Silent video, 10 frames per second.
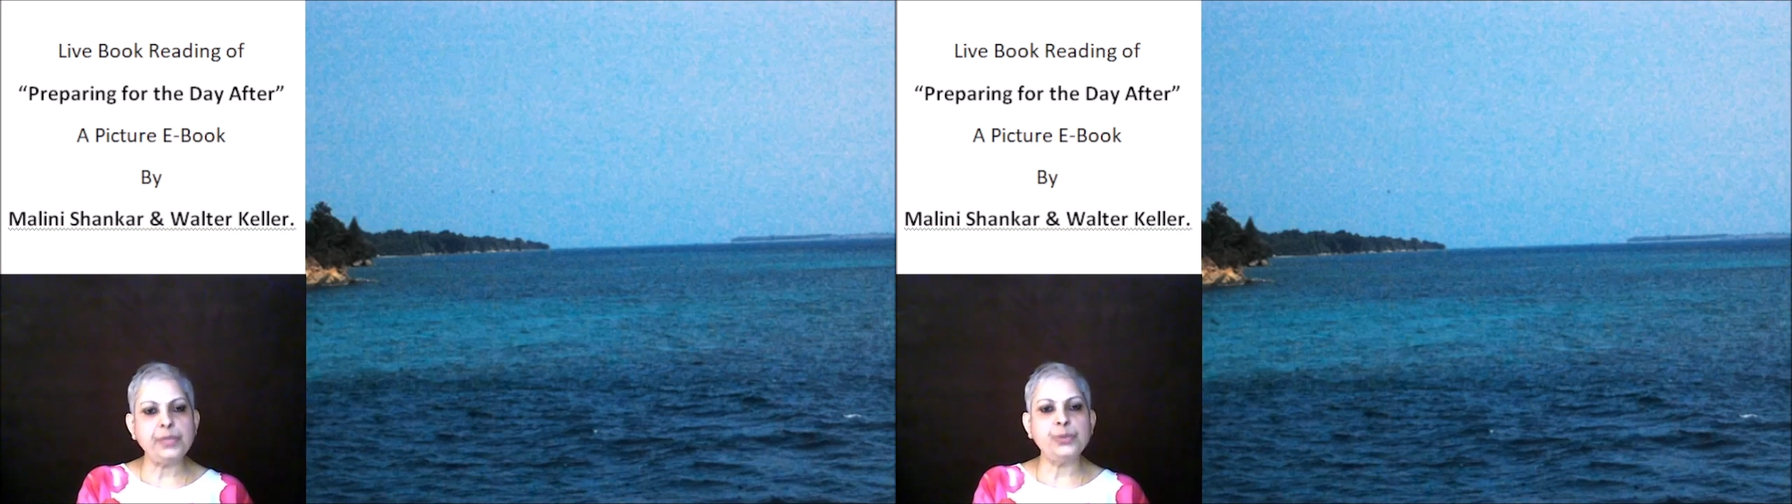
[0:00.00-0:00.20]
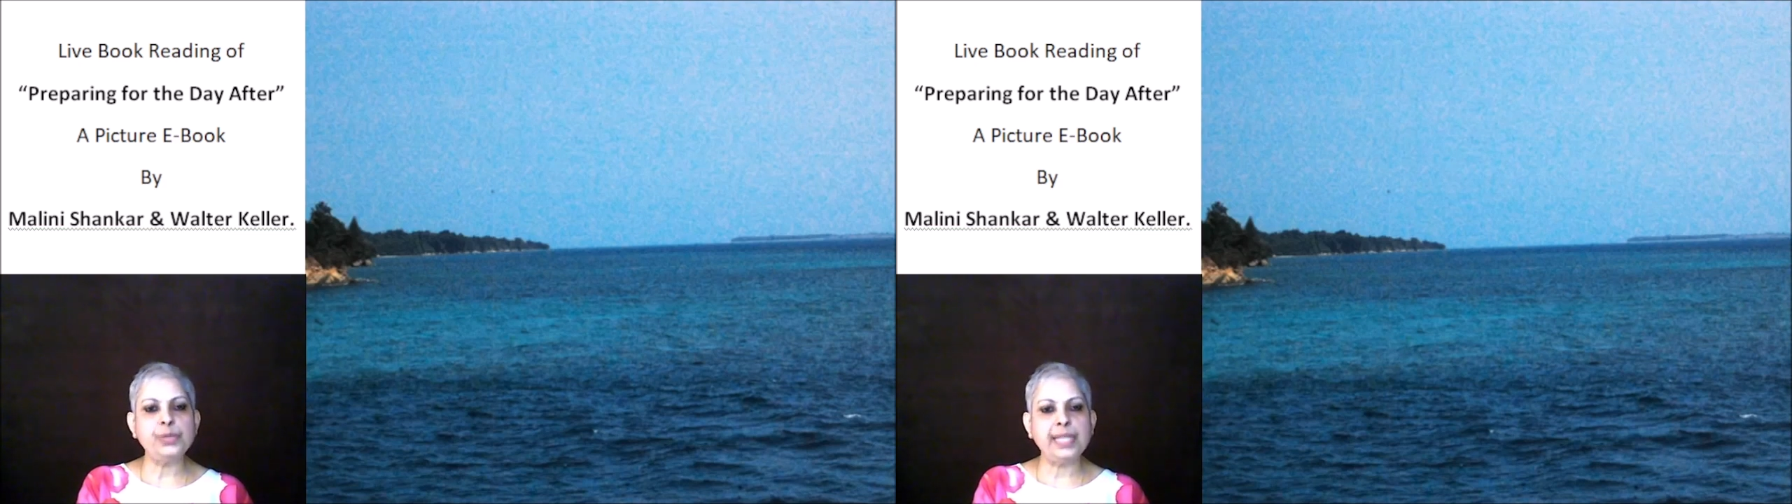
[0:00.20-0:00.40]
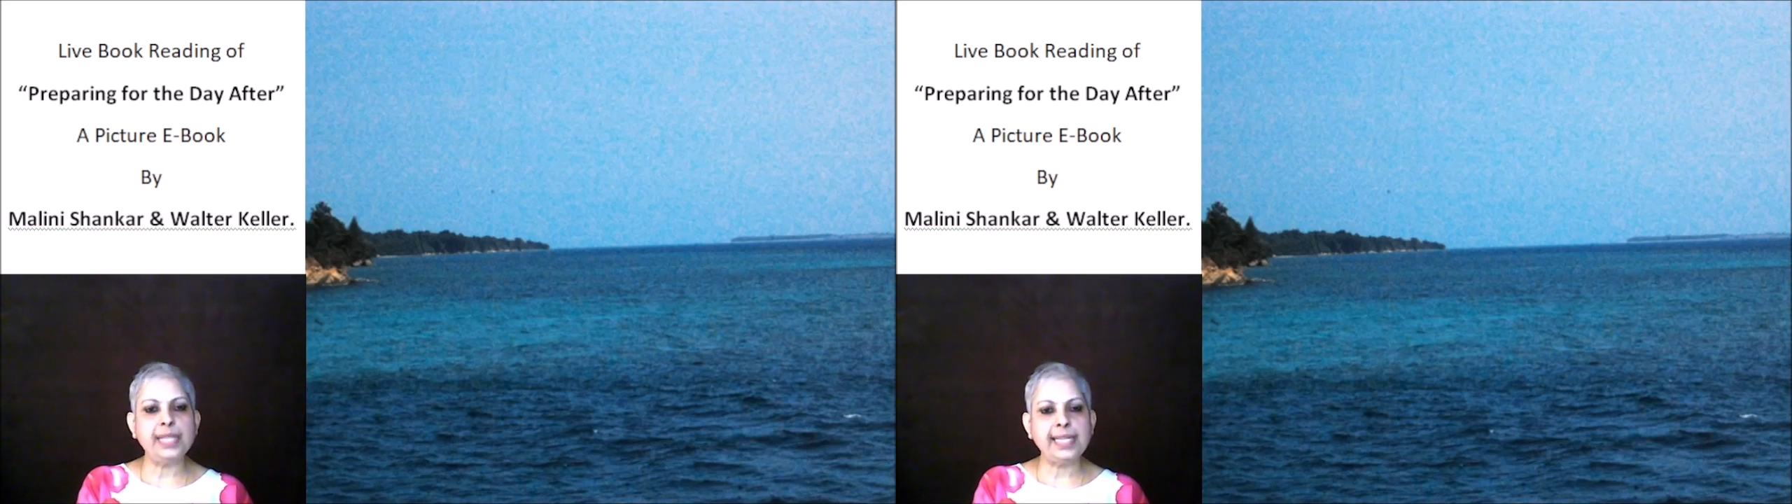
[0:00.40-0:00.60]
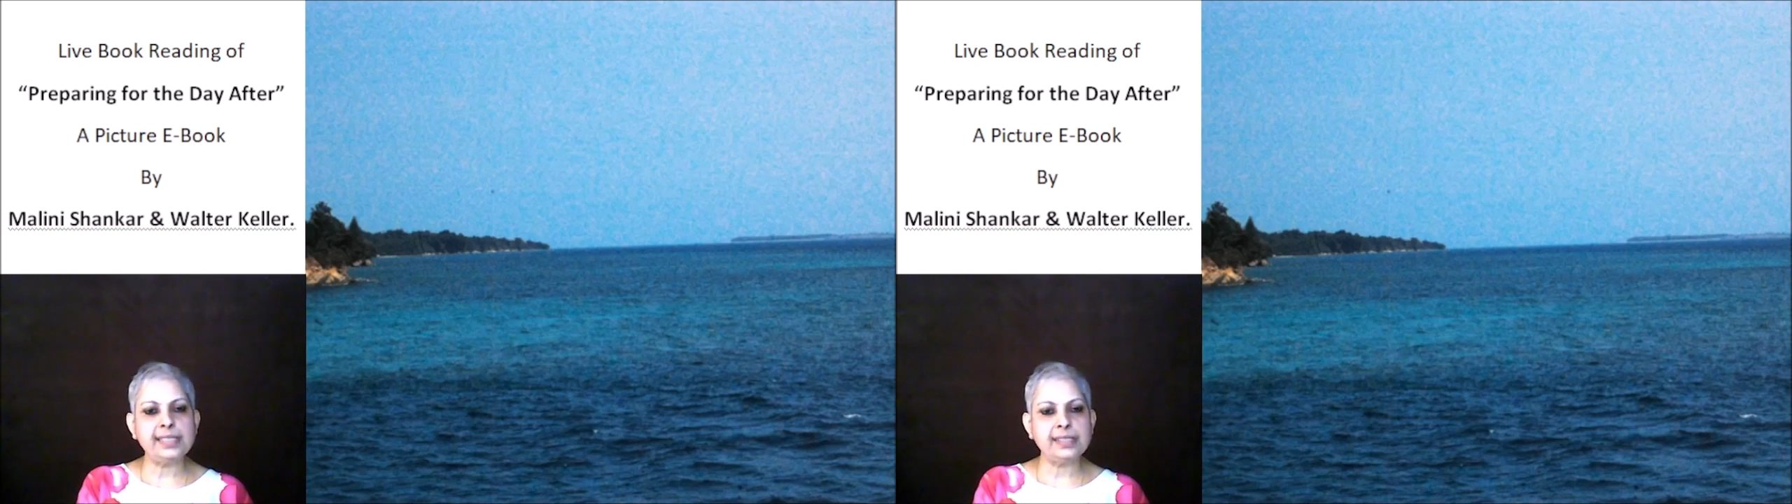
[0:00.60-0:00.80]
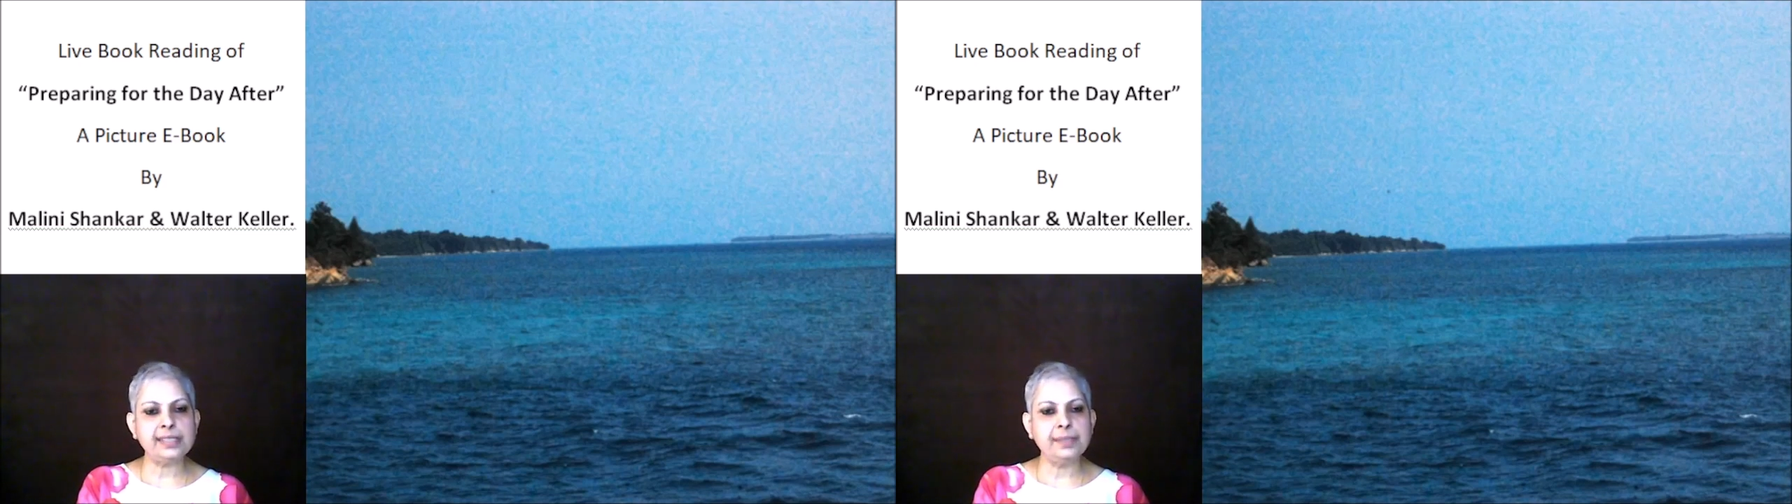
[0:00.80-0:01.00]

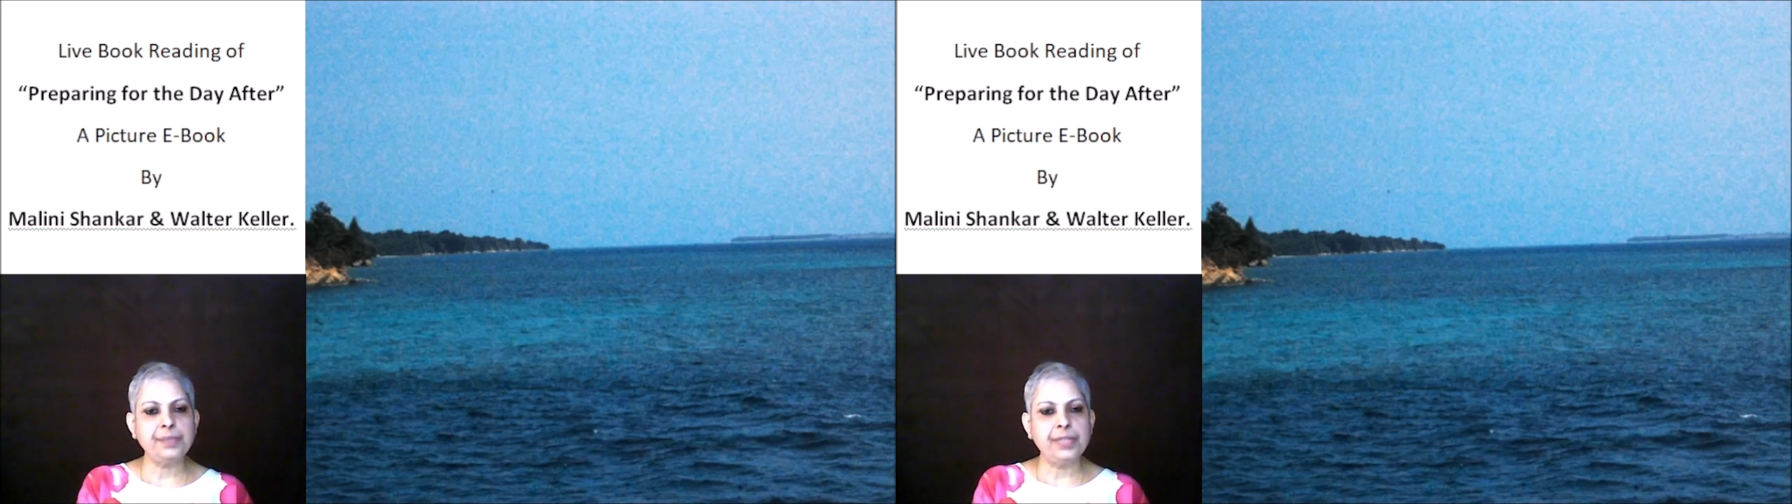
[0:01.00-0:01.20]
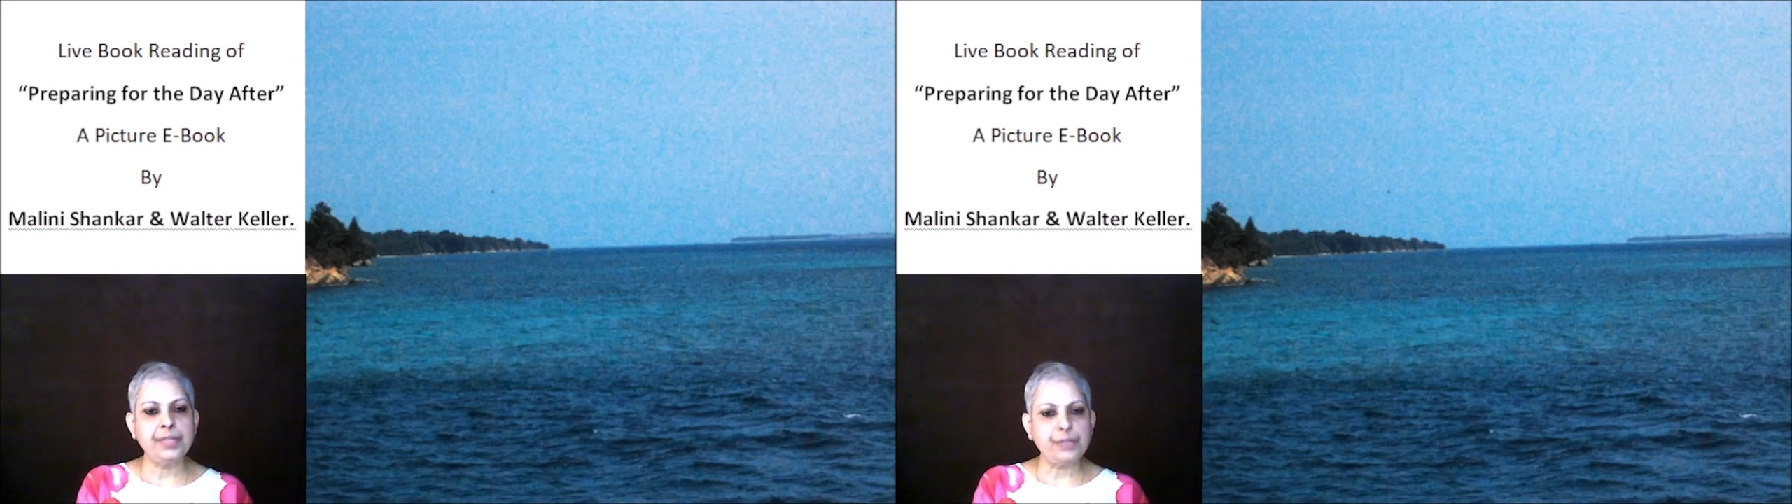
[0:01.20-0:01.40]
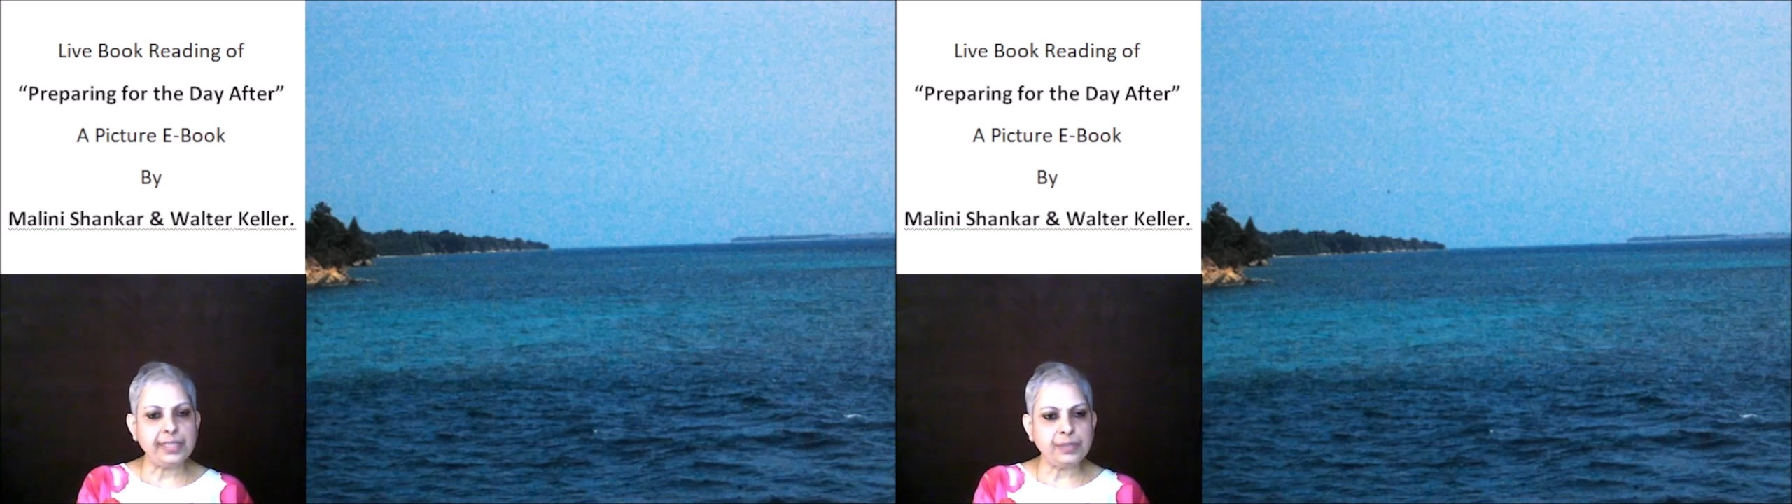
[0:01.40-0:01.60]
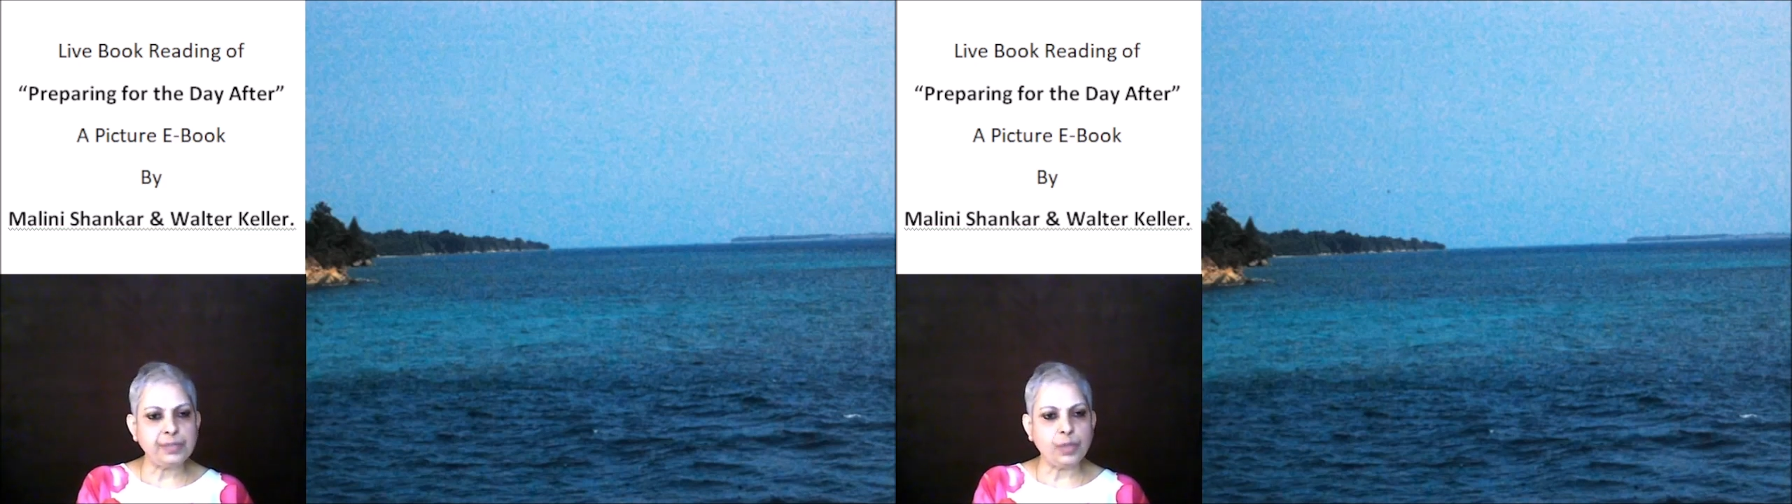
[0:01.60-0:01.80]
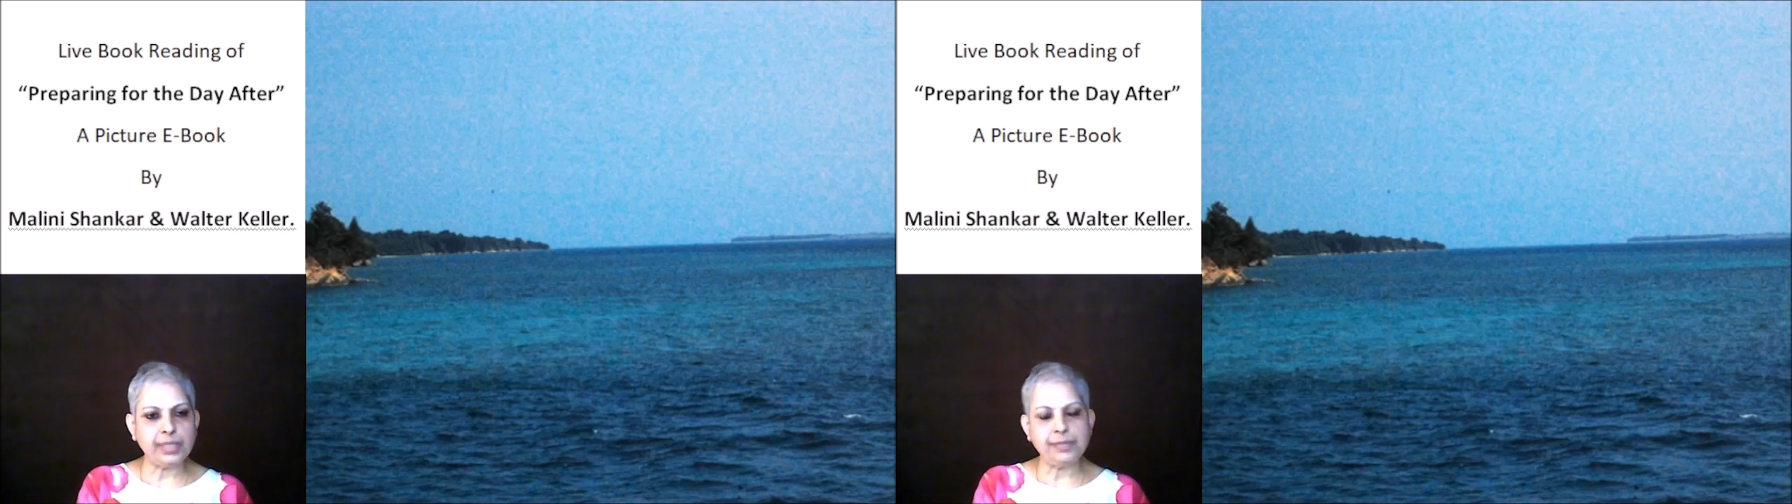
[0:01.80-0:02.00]
utilize Treated
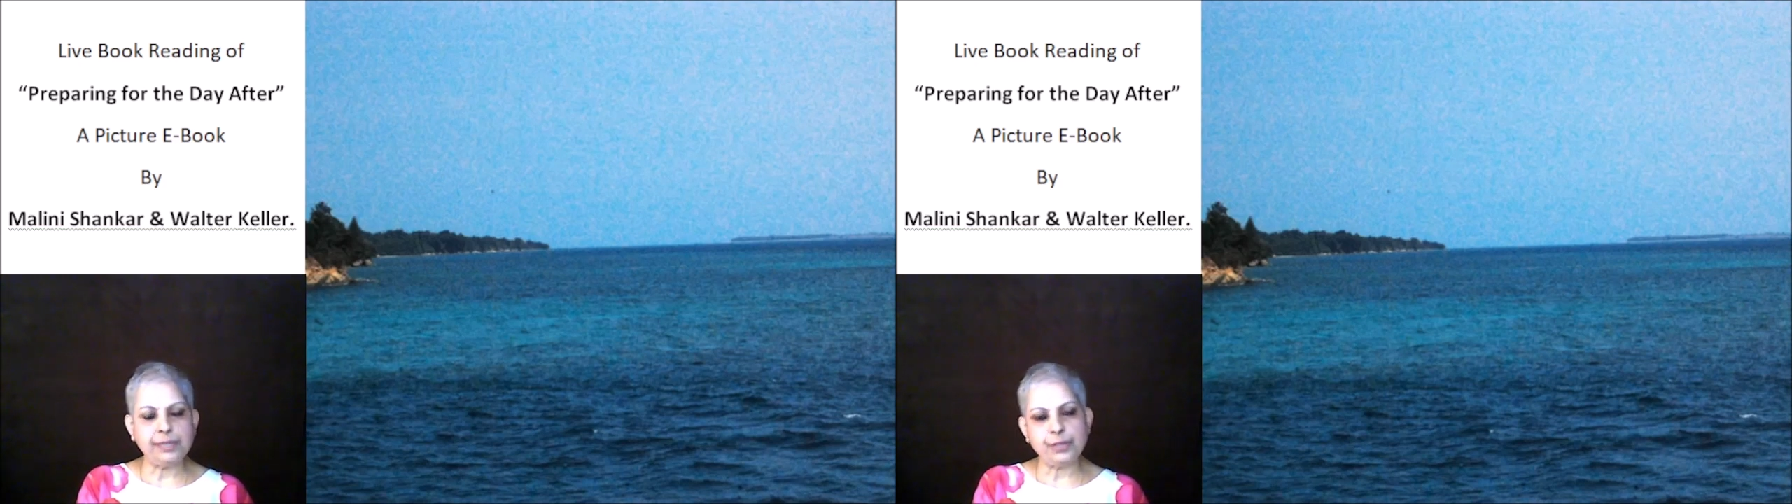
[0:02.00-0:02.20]
water for